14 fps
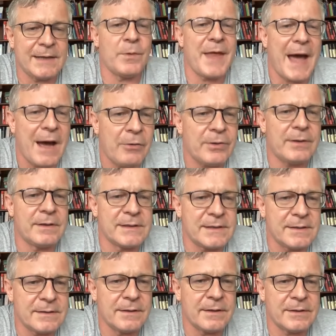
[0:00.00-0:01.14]
without
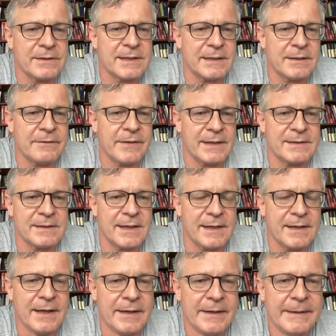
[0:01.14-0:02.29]
the consent of that state.
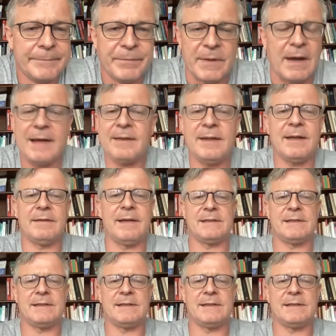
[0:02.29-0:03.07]
Now, I think